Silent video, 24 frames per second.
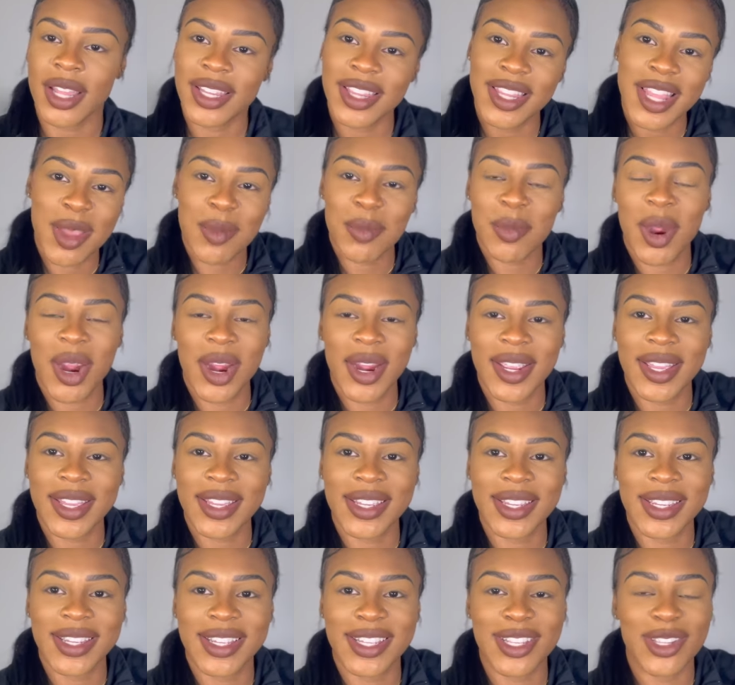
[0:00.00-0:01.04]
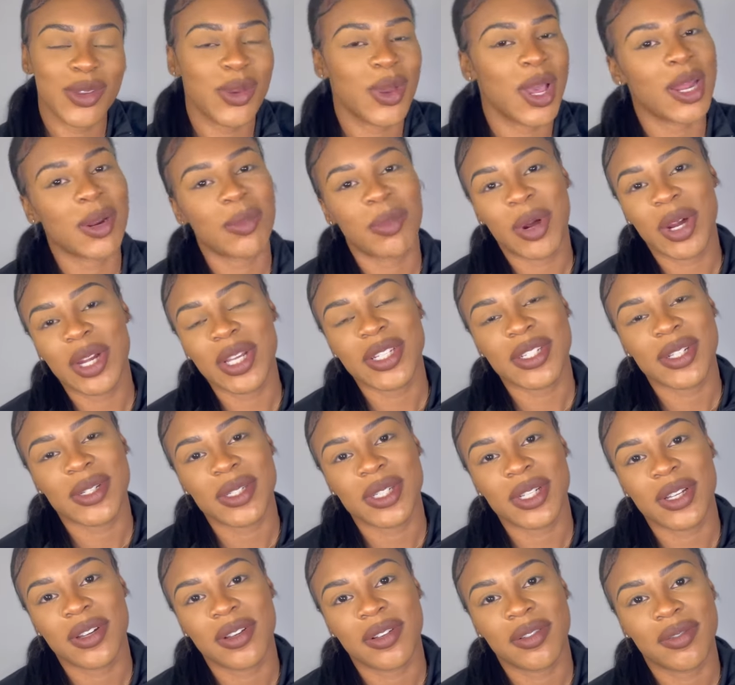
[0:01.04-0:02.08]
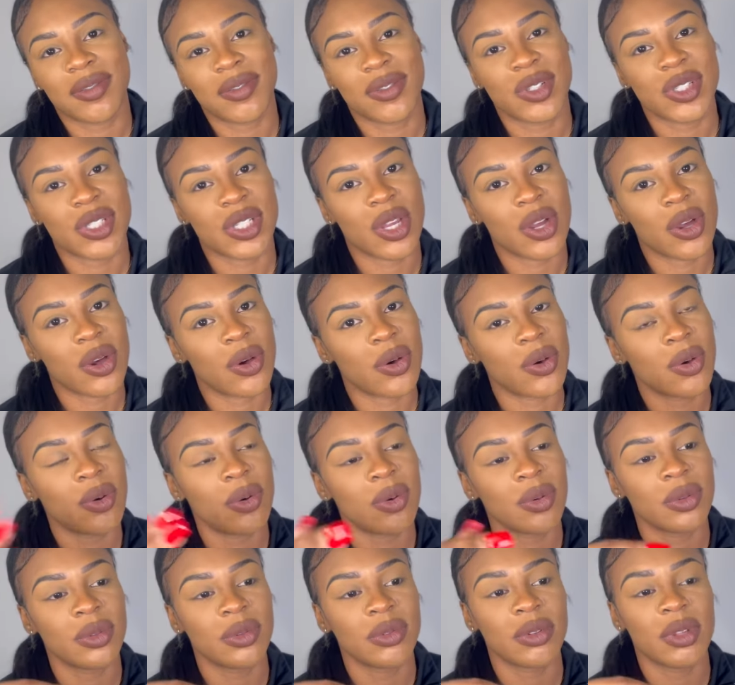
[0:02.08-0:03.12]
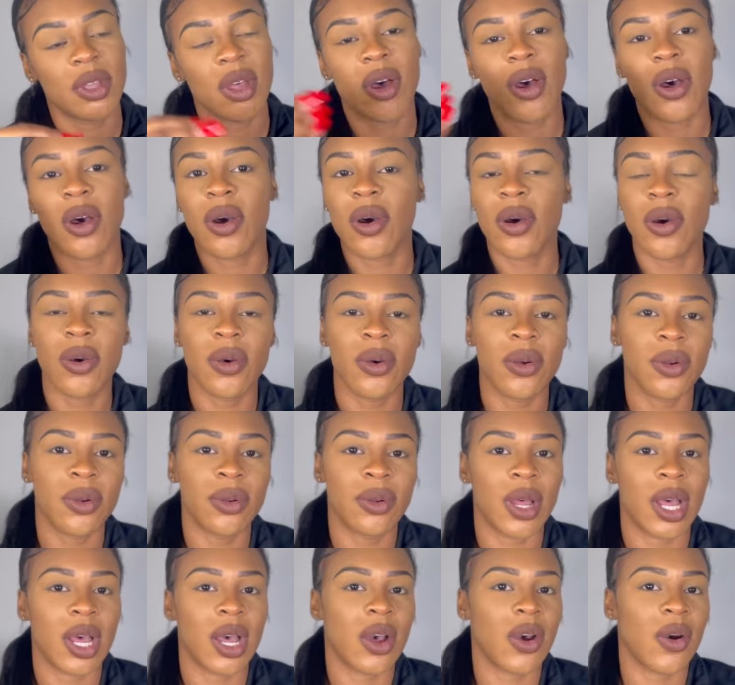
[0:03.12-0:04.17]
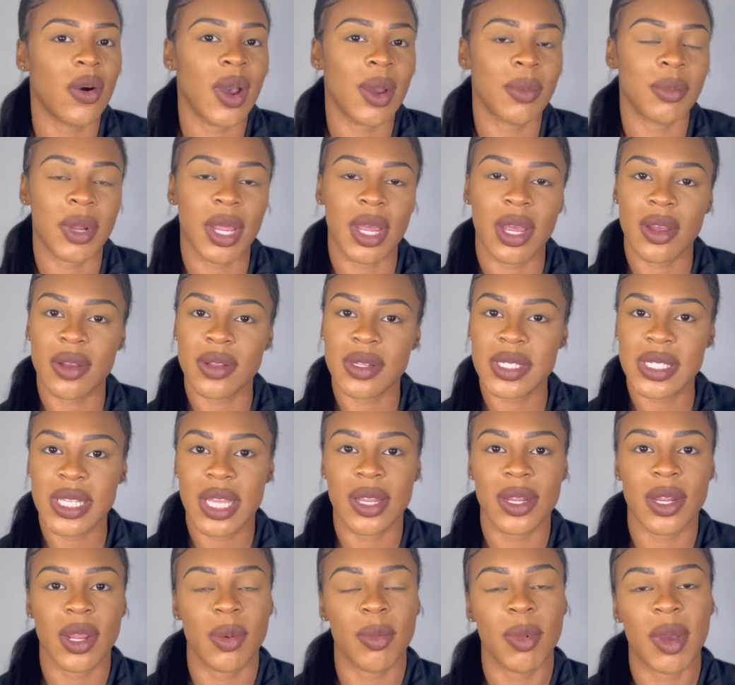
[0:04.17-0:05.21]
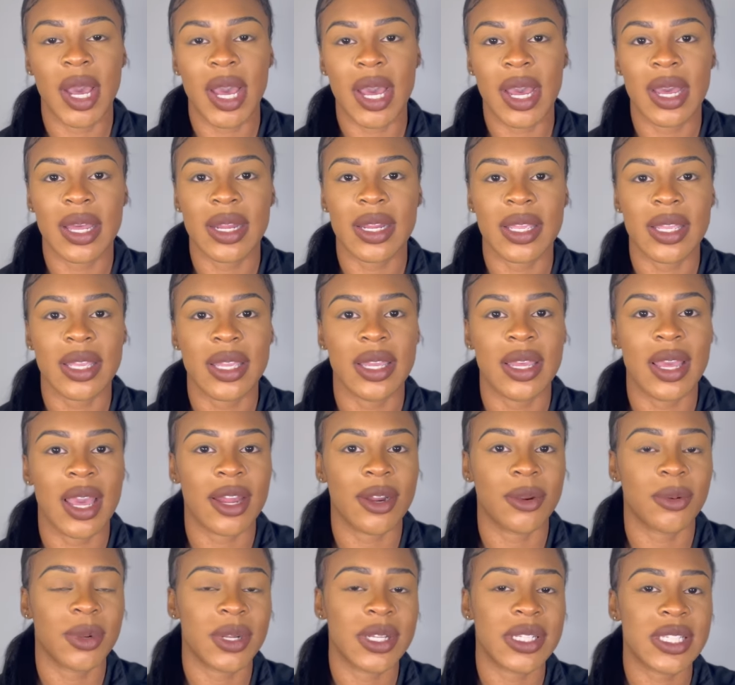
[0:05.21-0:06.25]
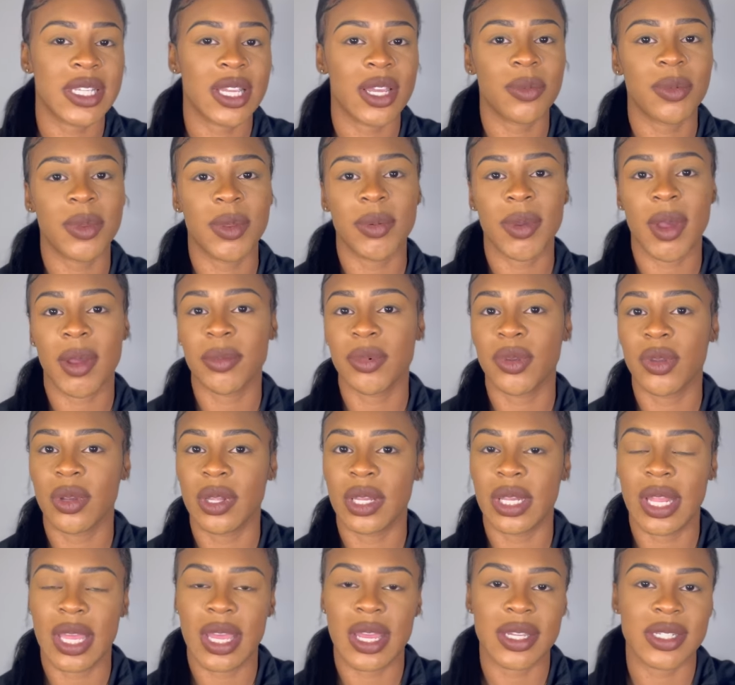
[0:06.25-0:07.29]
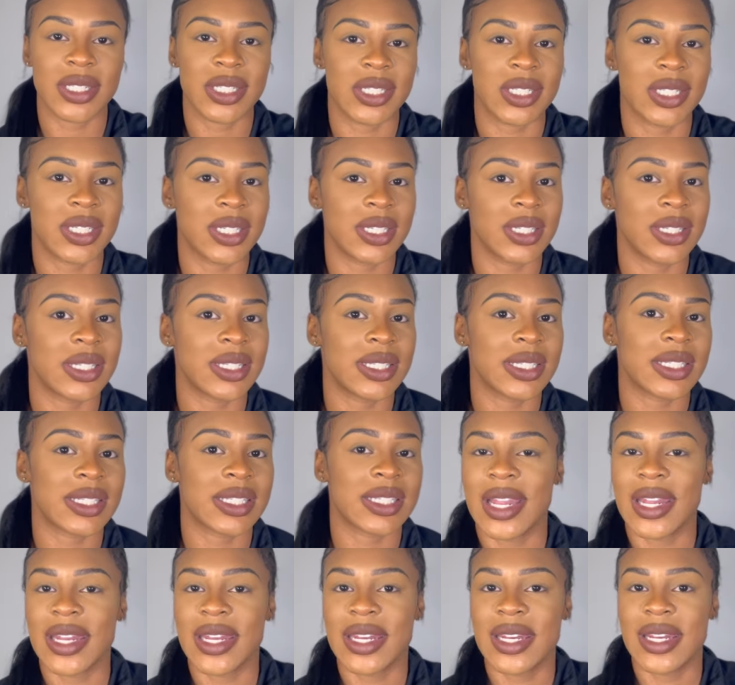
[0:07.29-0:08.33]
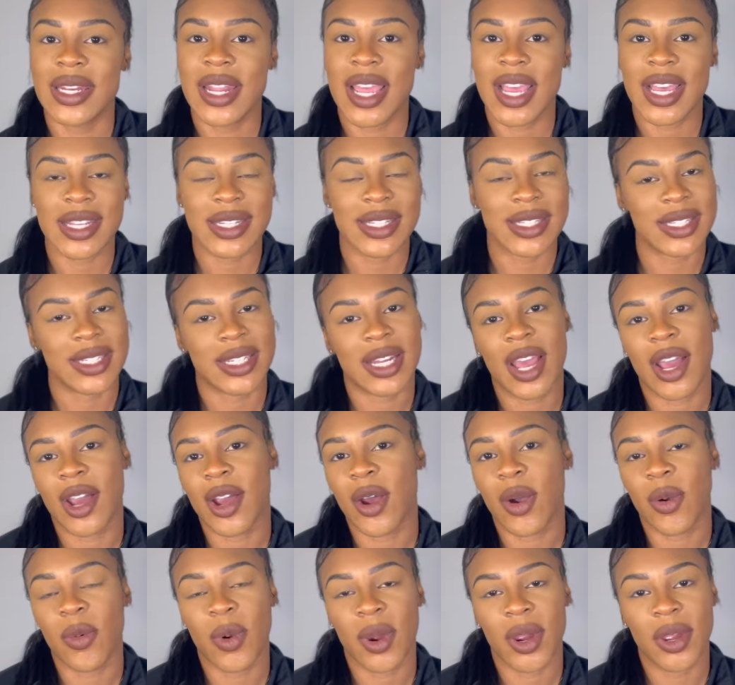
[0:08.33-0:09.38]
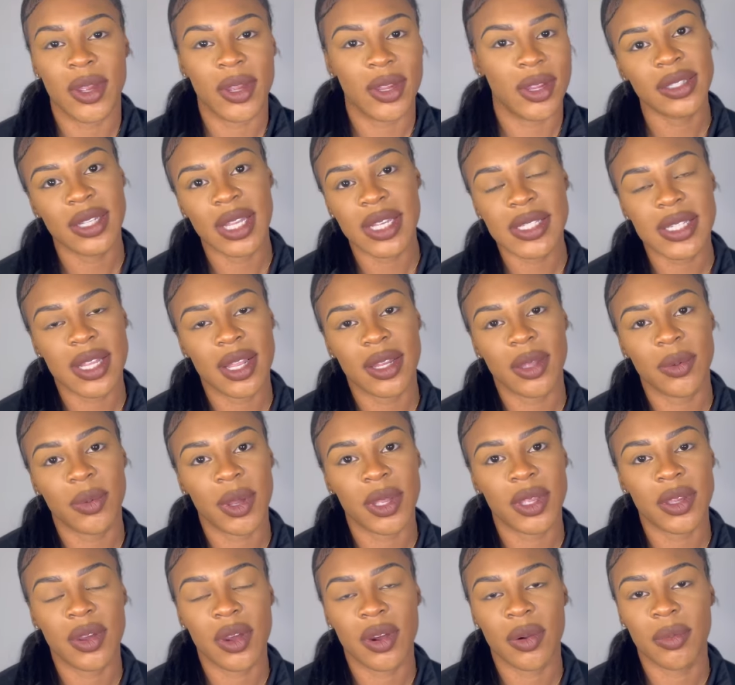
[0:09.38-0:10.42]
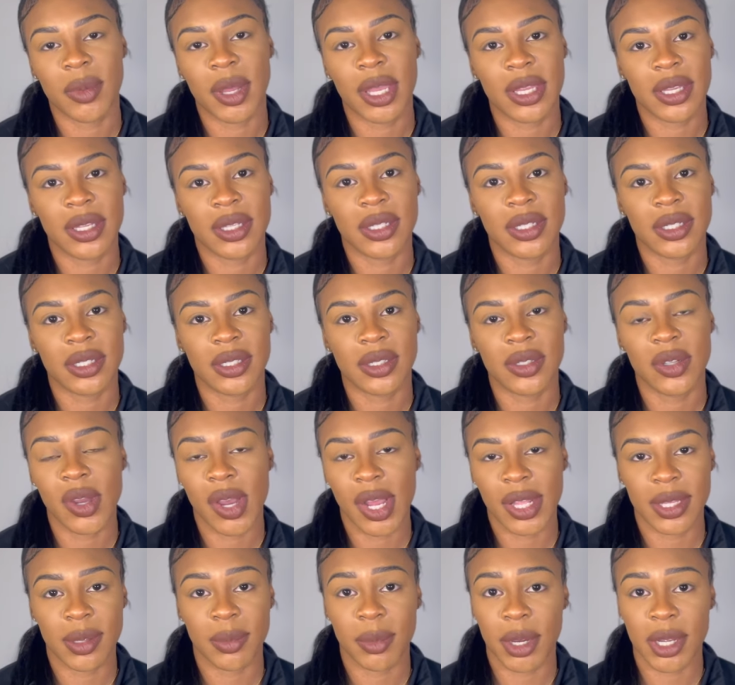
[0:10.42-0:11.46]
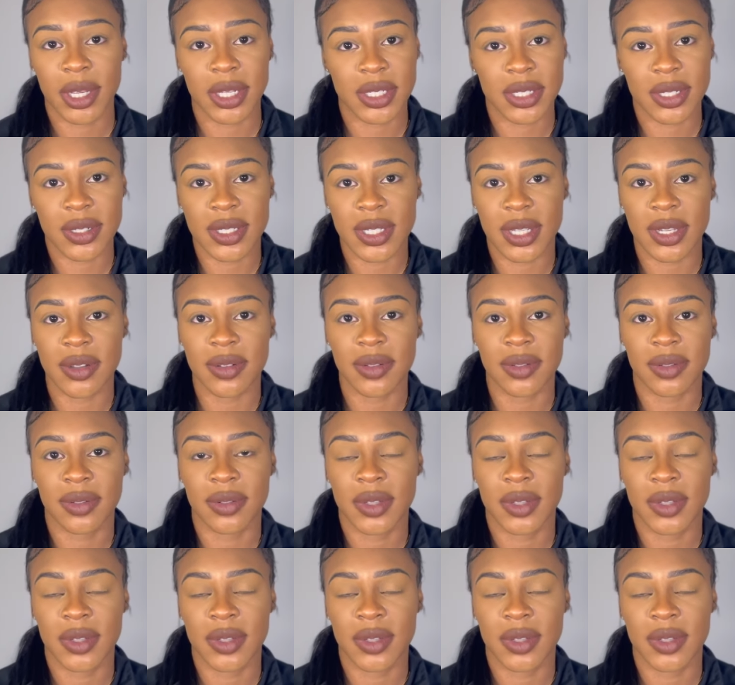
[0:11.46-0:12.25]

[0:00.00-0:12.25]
They market. You gotta market yourself. So the whole, oh, I'm not gonna tell nobody, I don't wanna tell people I'm doing lashes, that's not gonna work. That's the only way you're gonna make it. You gonna have to market yourself.